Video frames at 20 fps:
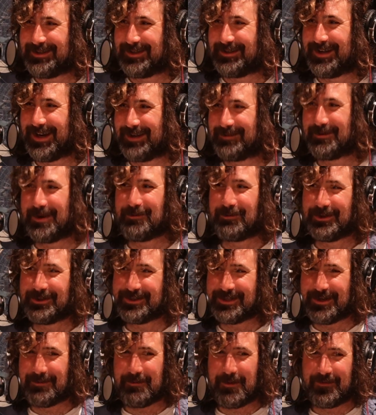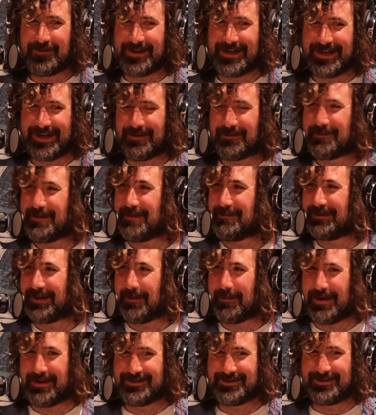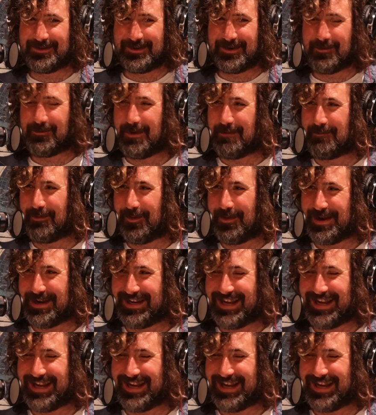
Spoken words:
I worked on a movie, and it'll maybe come out soon at one point."